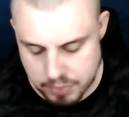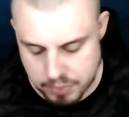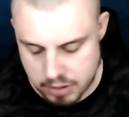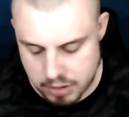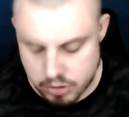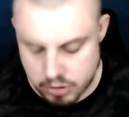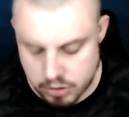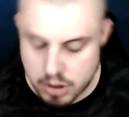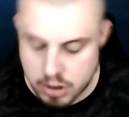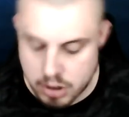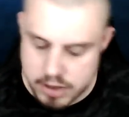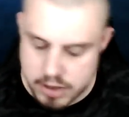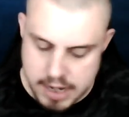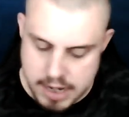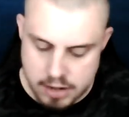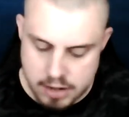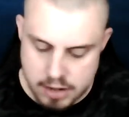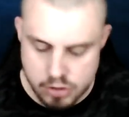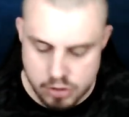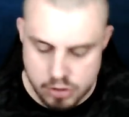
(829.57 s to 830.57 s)
So at the
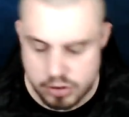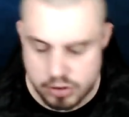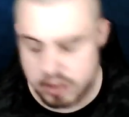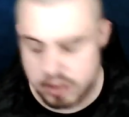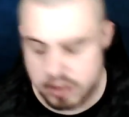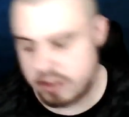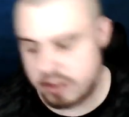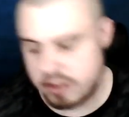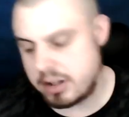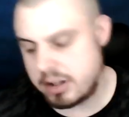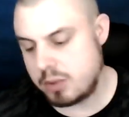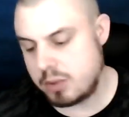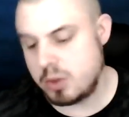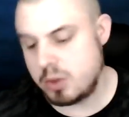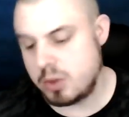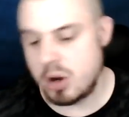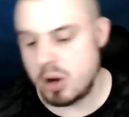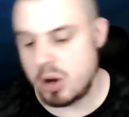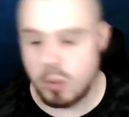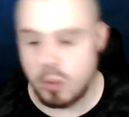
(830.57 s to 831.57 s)
end, Lucy says, we've
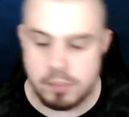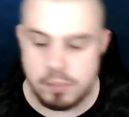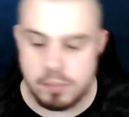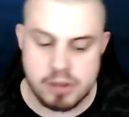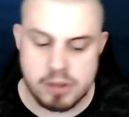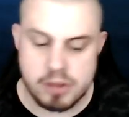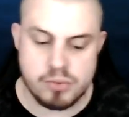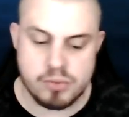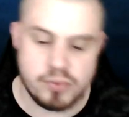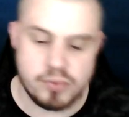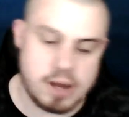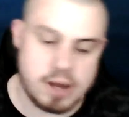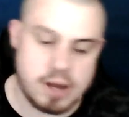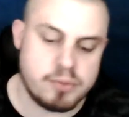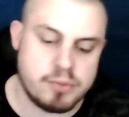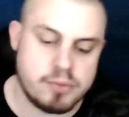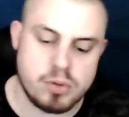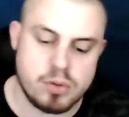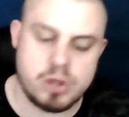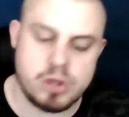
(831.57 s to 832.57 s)
got a one-bedroom flat
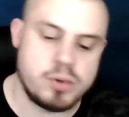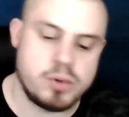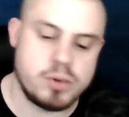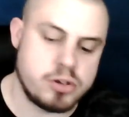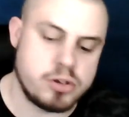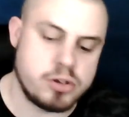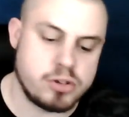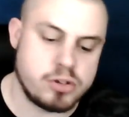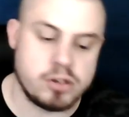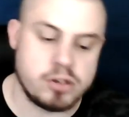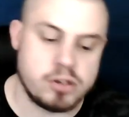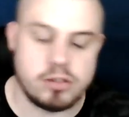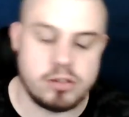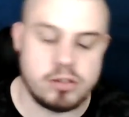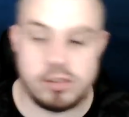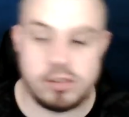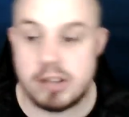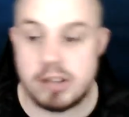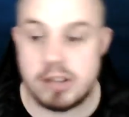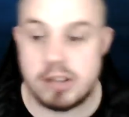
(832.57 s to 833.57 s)
for you and your son to
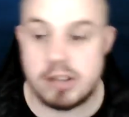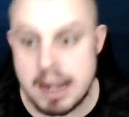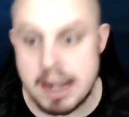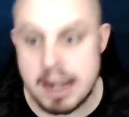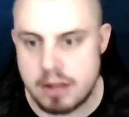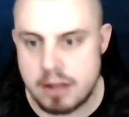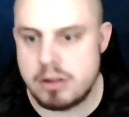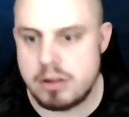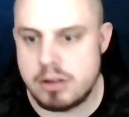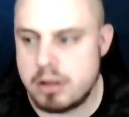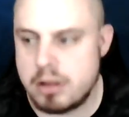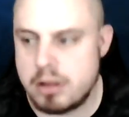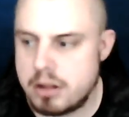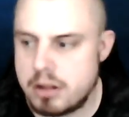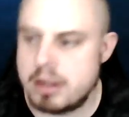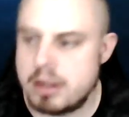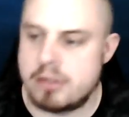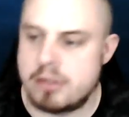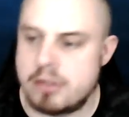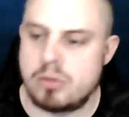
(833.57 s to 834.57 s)
stay at
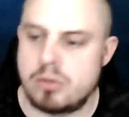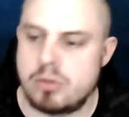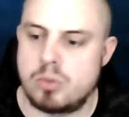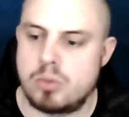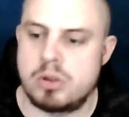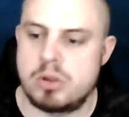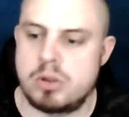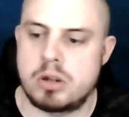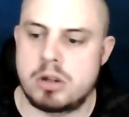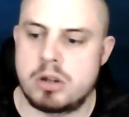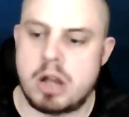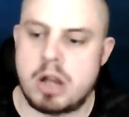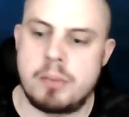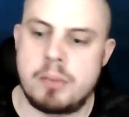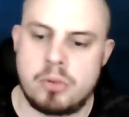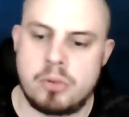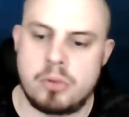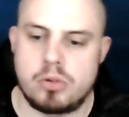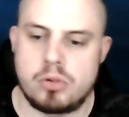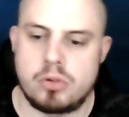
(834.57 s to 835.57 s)
until the carbon
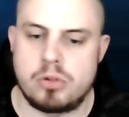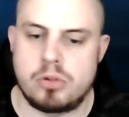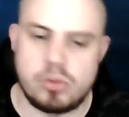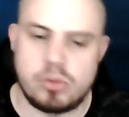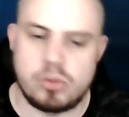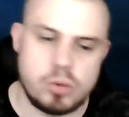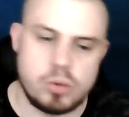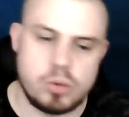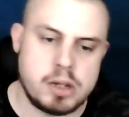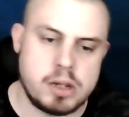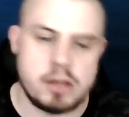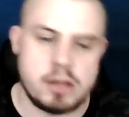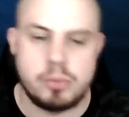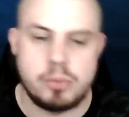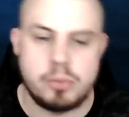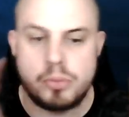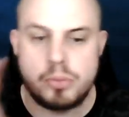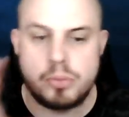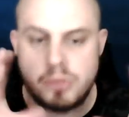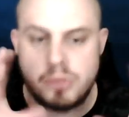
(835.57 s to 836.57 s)
dioxide is sorted and the
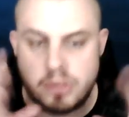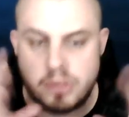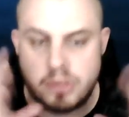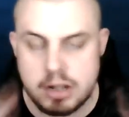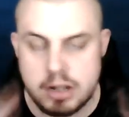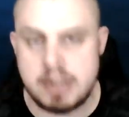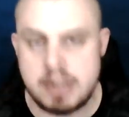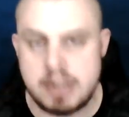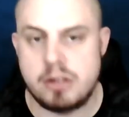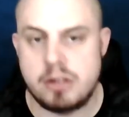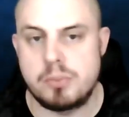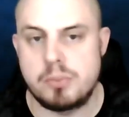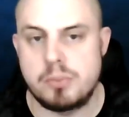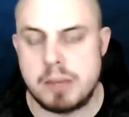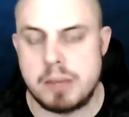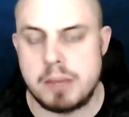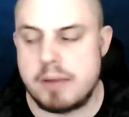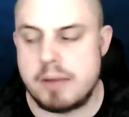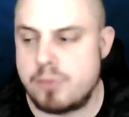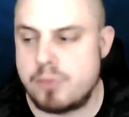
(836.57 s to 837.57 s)
property's cleared up
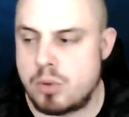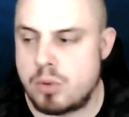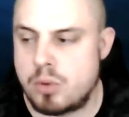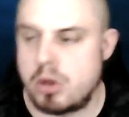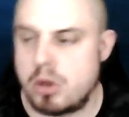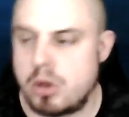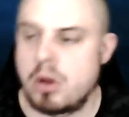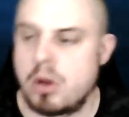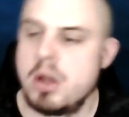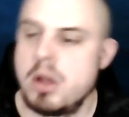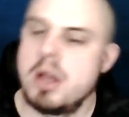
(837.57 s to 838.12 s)
better for you.